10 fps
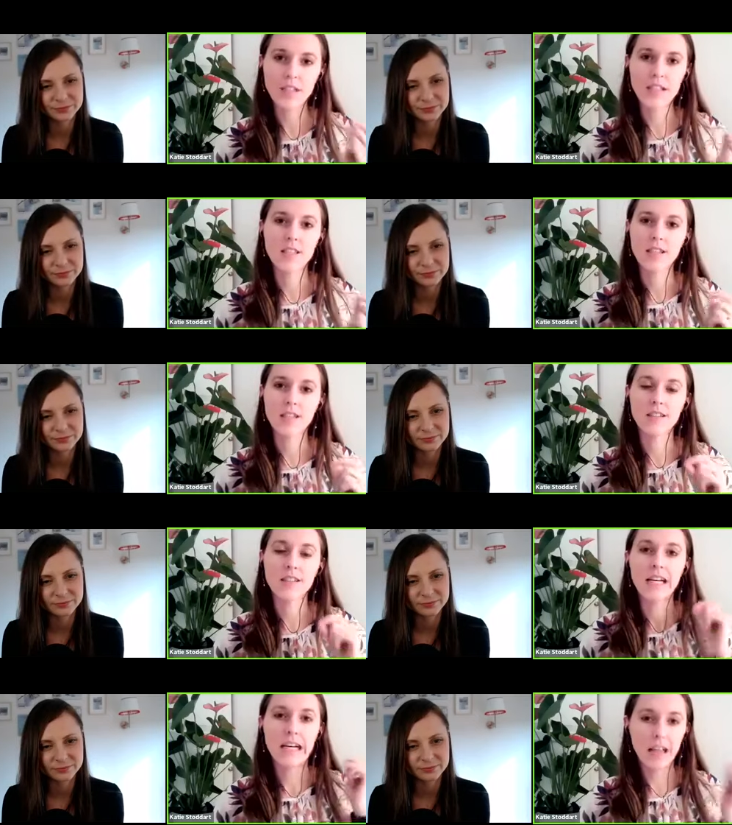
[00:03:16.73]
Speaker 1: for instance,
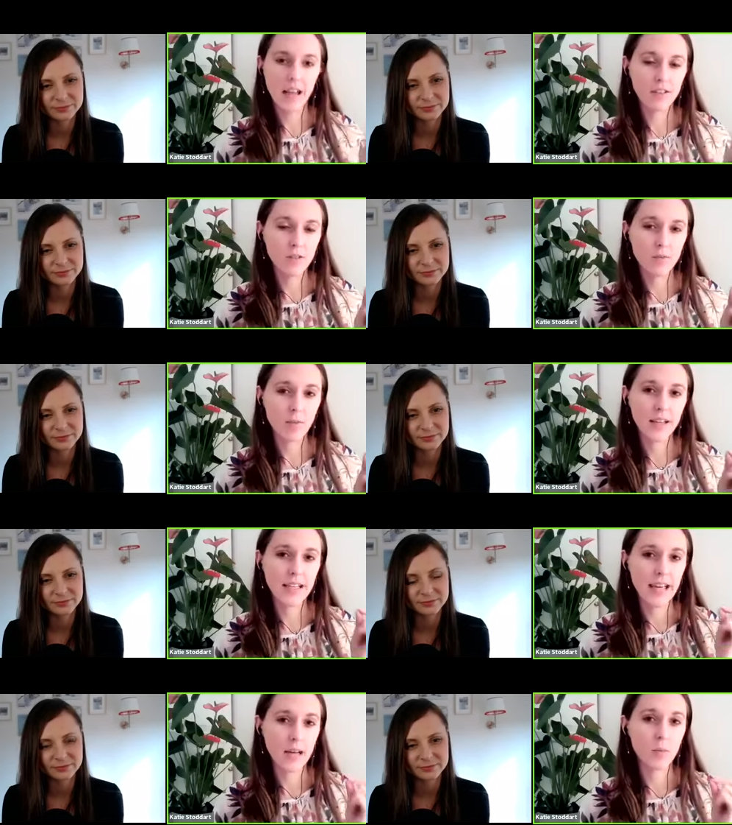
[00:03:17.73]
a client of mine
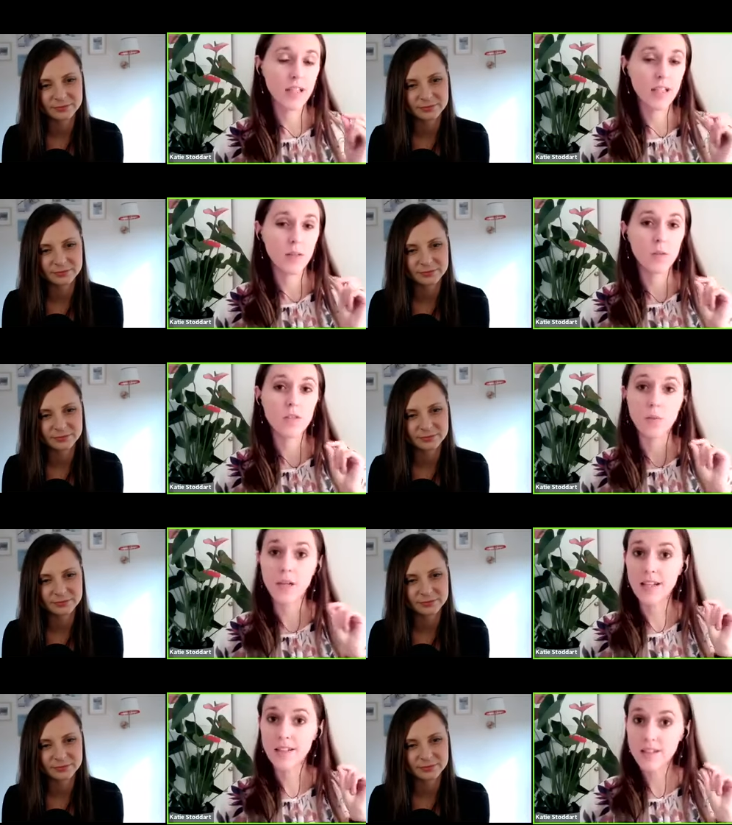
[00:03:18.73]
came when he was
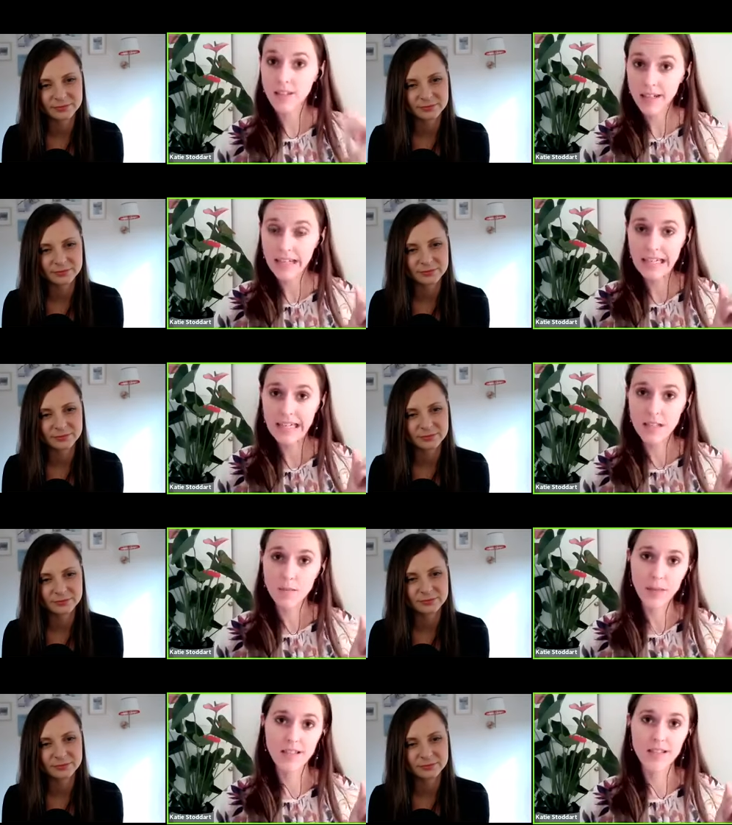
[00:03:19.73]
really stuck in his
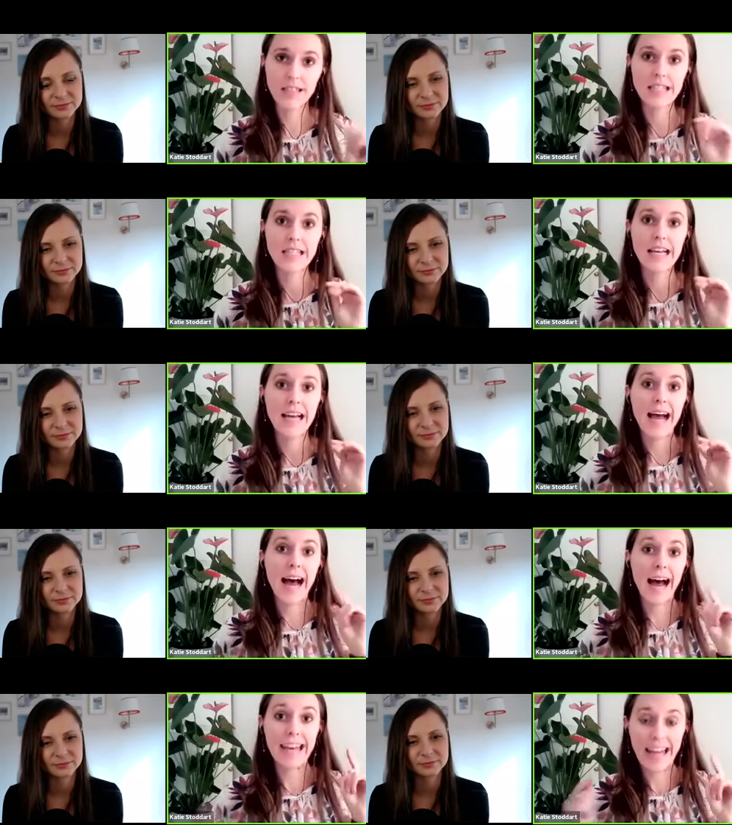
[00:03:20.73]
business
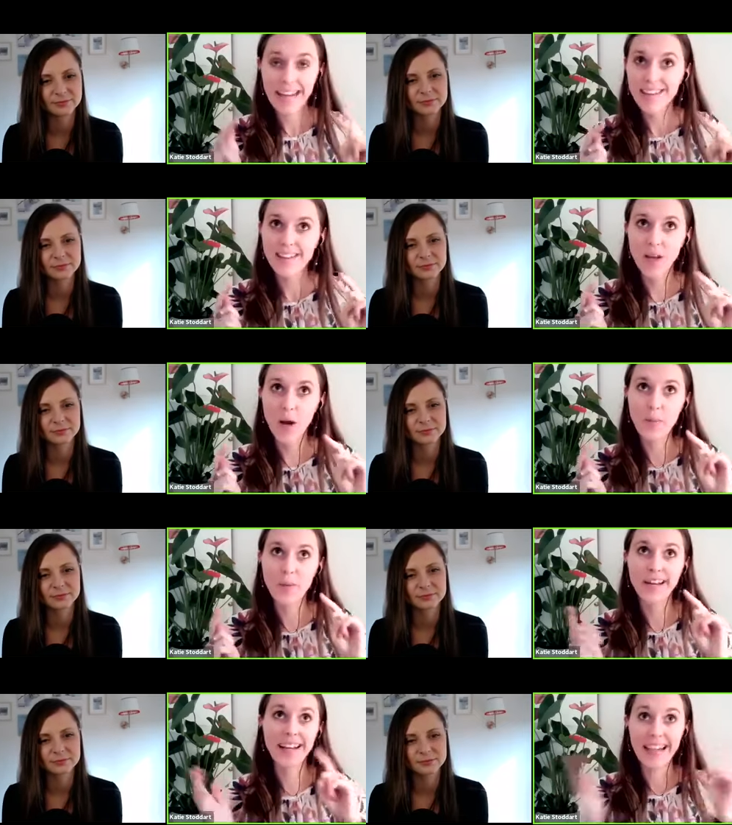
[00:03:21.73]
and ended up
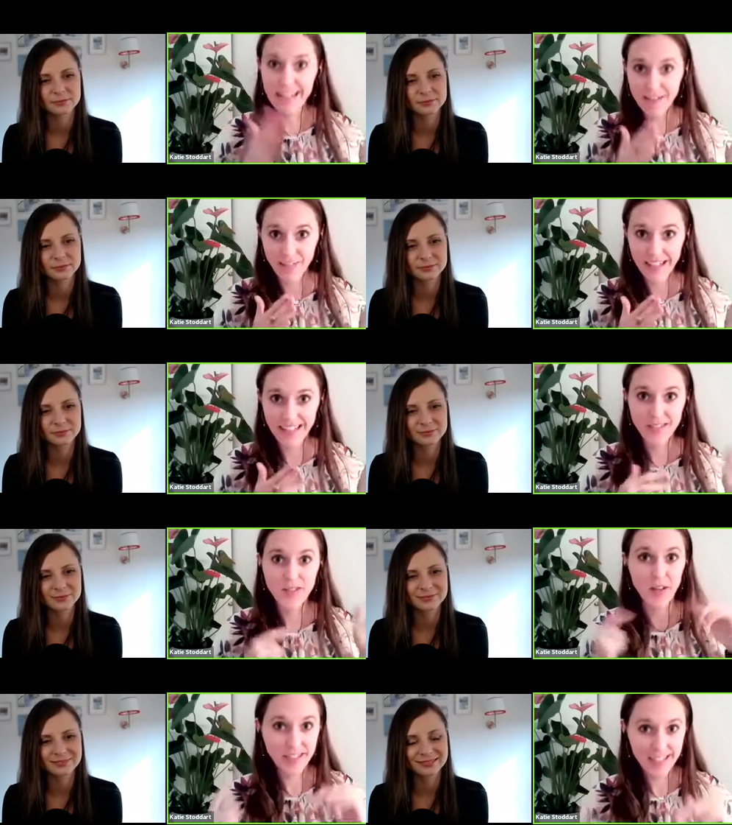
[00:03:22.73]
leaving,
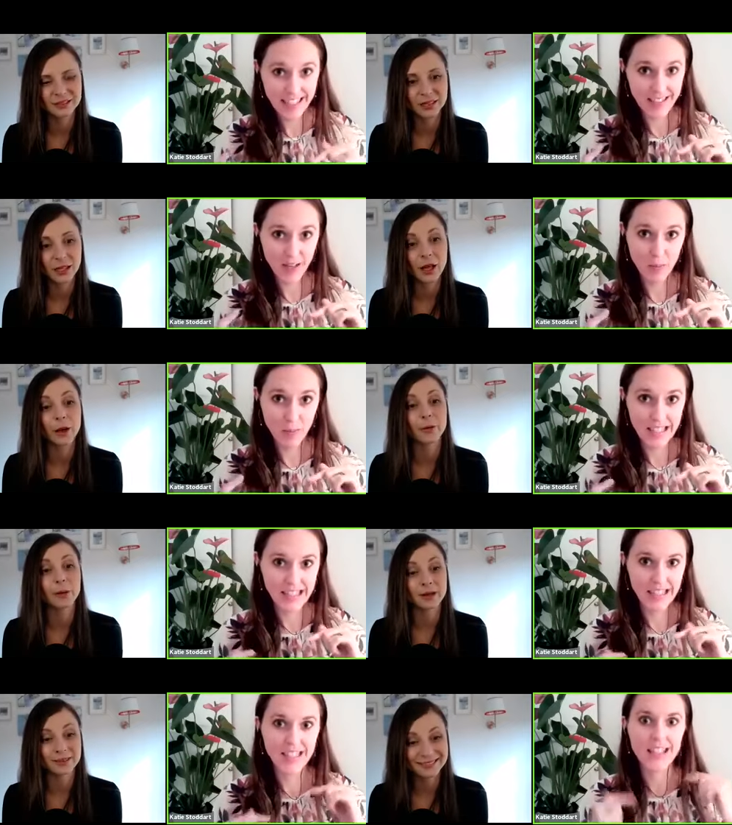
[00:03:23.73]
starting his own
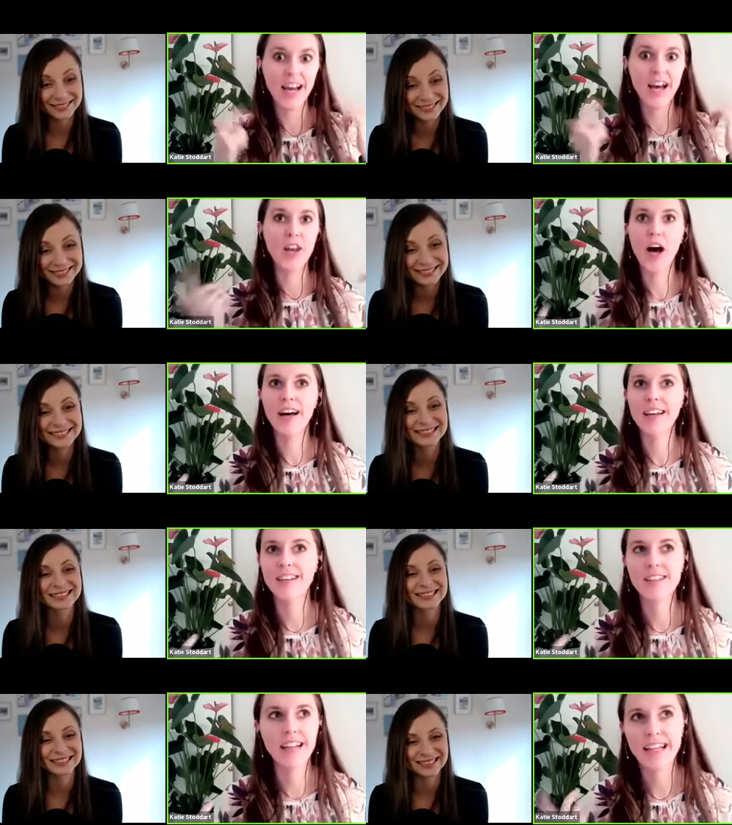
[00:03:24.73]
business, oh. and
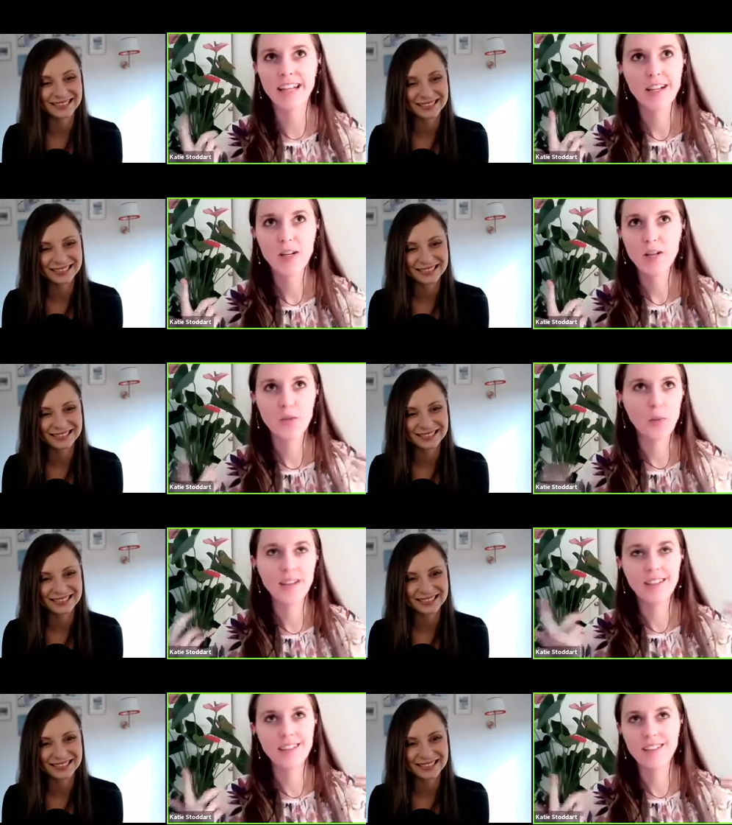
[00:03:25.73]
earned like
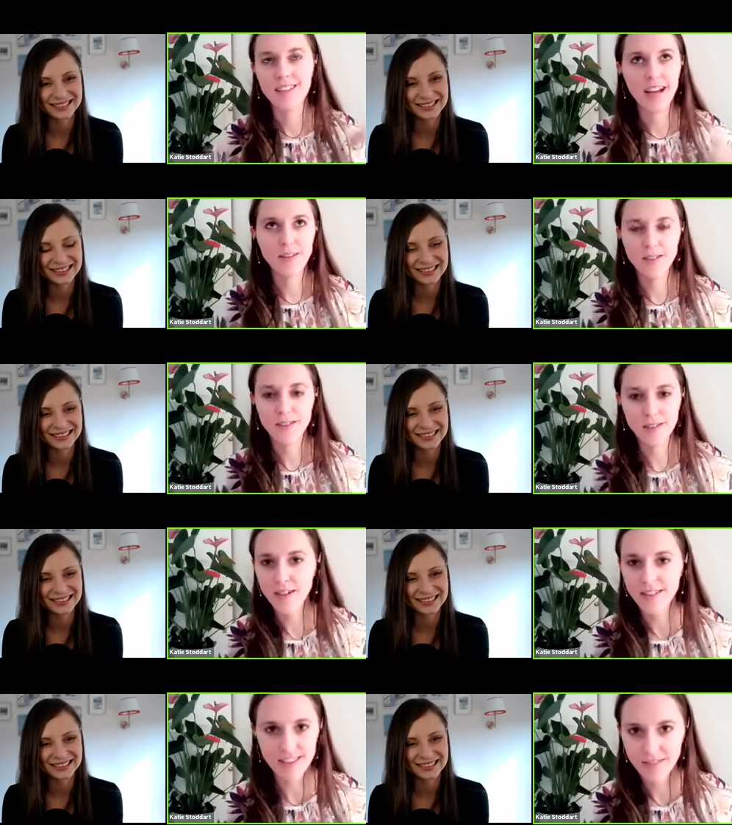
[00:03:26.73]

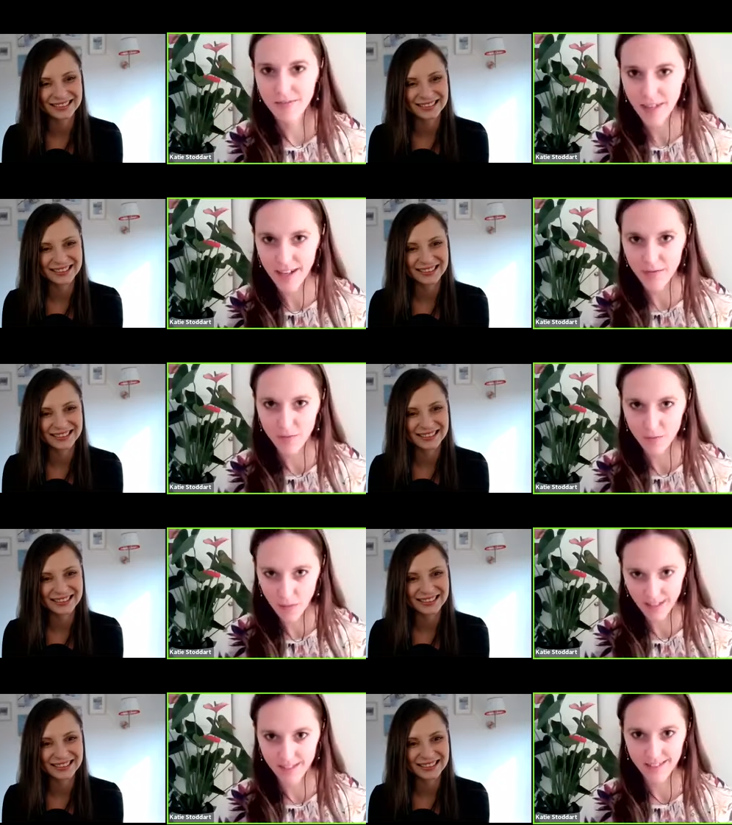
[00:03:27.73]
$20,000 in five
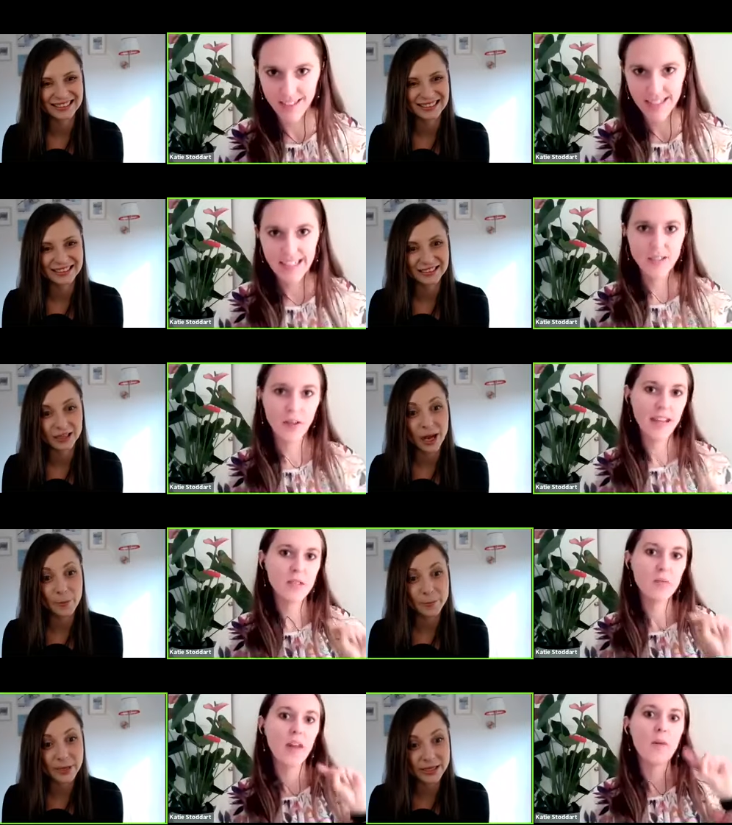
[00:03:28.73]
weeks. So that's
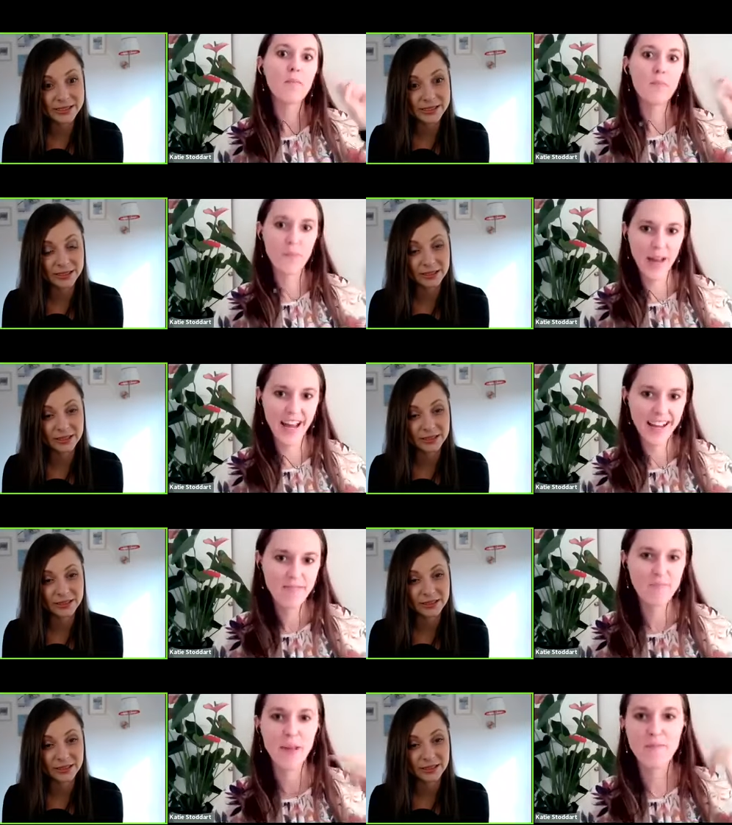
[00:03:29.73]
amazing.
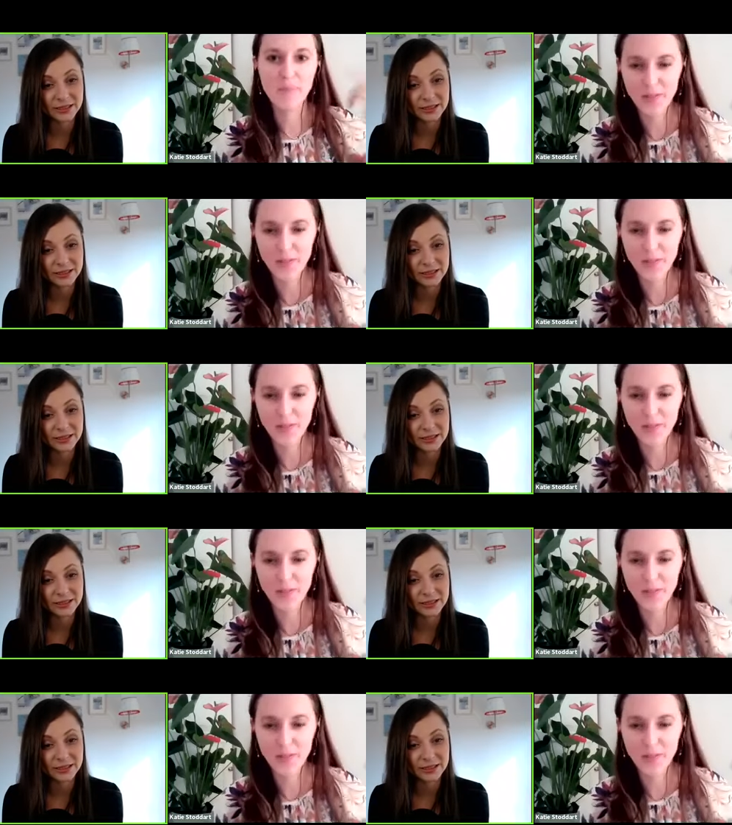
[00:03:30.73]
Peak